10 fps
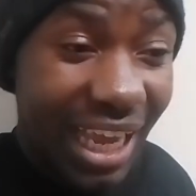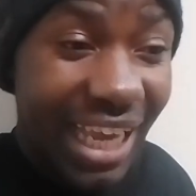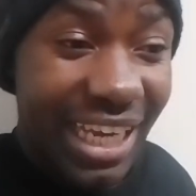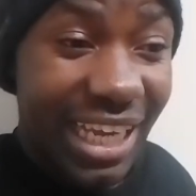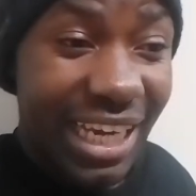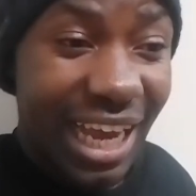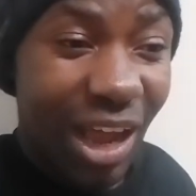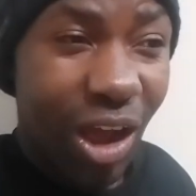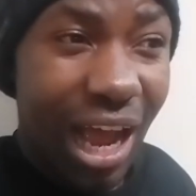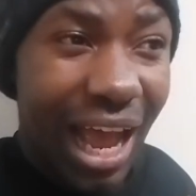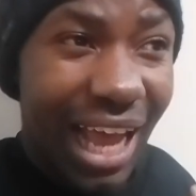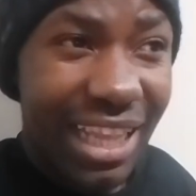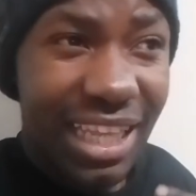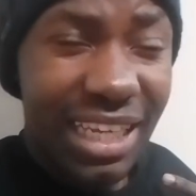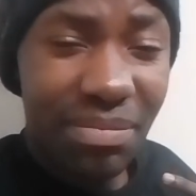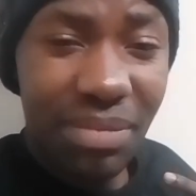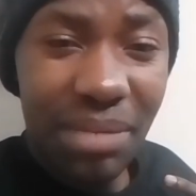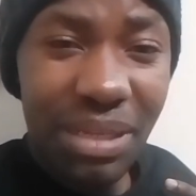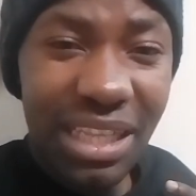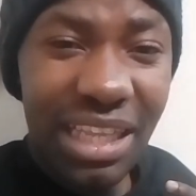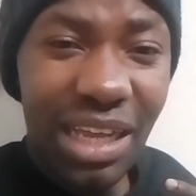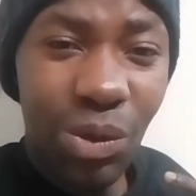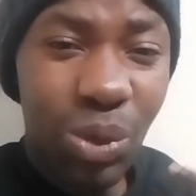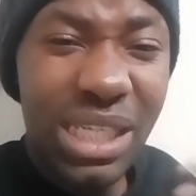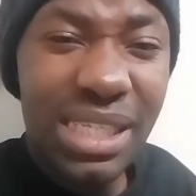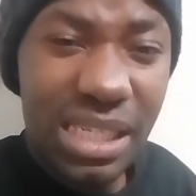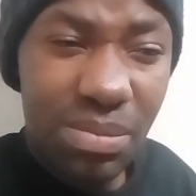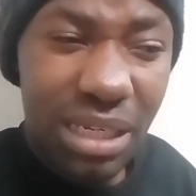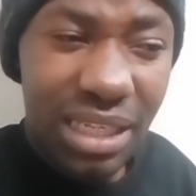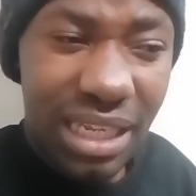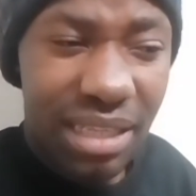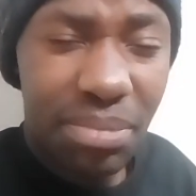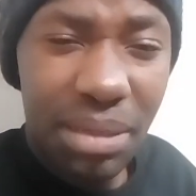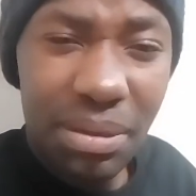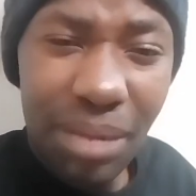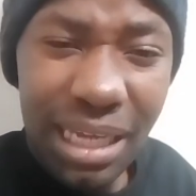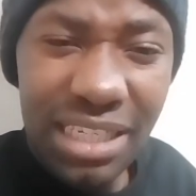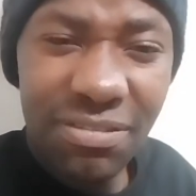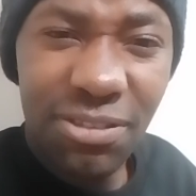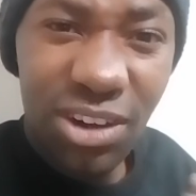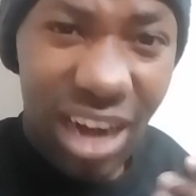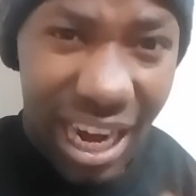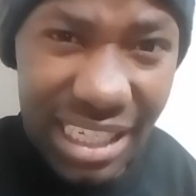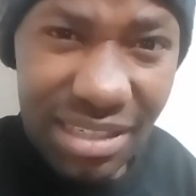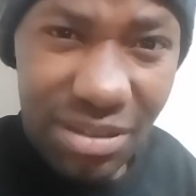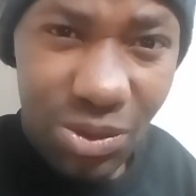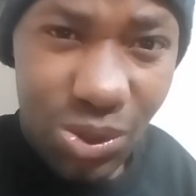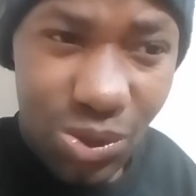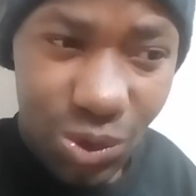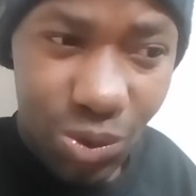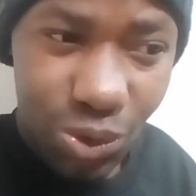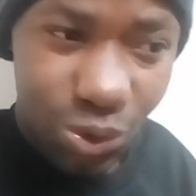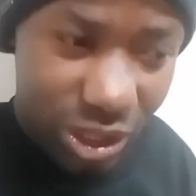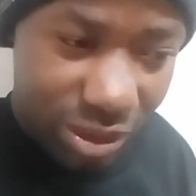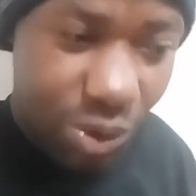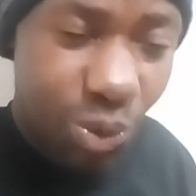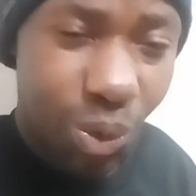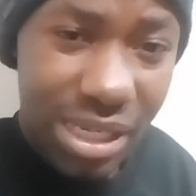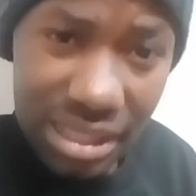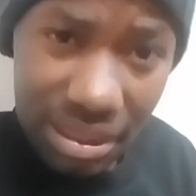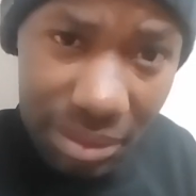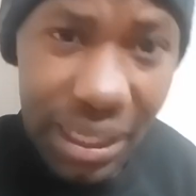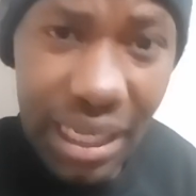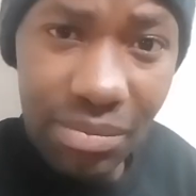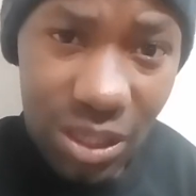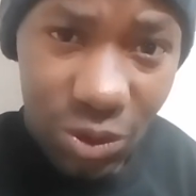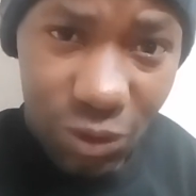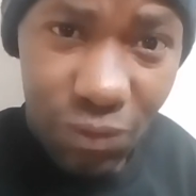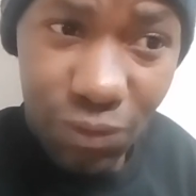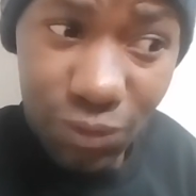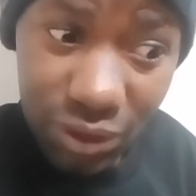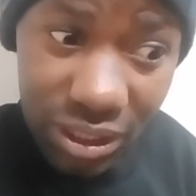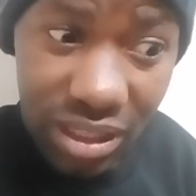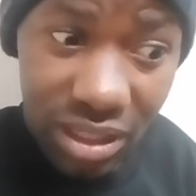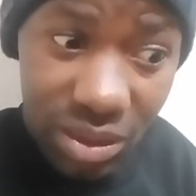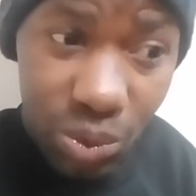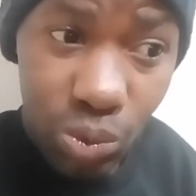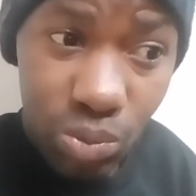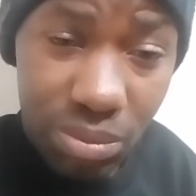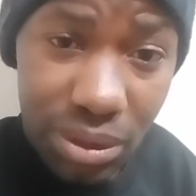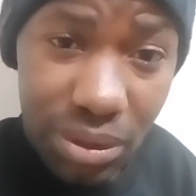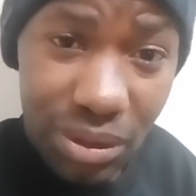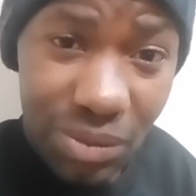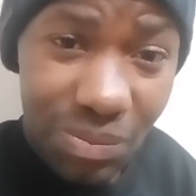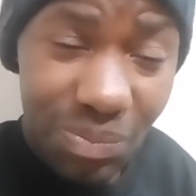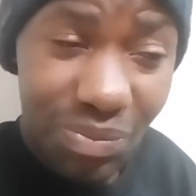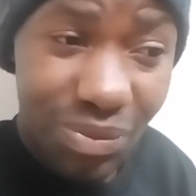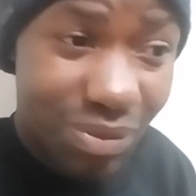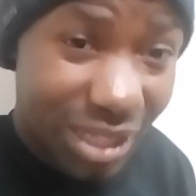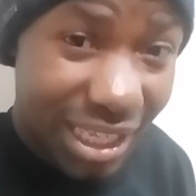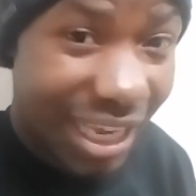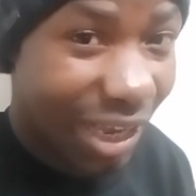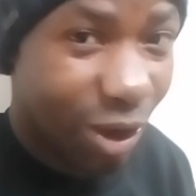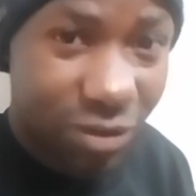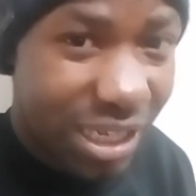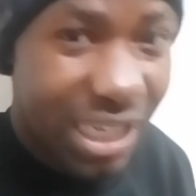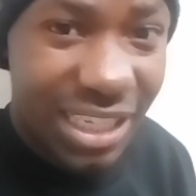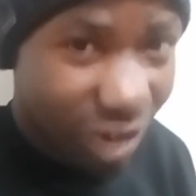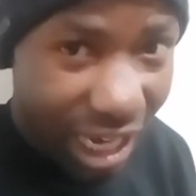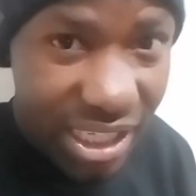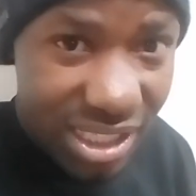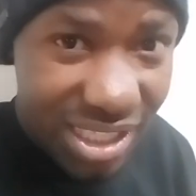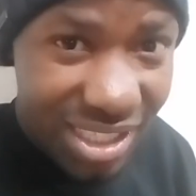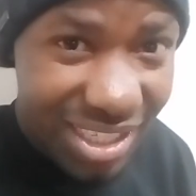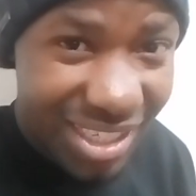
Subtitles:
and then I think maybe we suspect that the baby might have cried, because you know, you once the baby comes out of the womb, of it cries.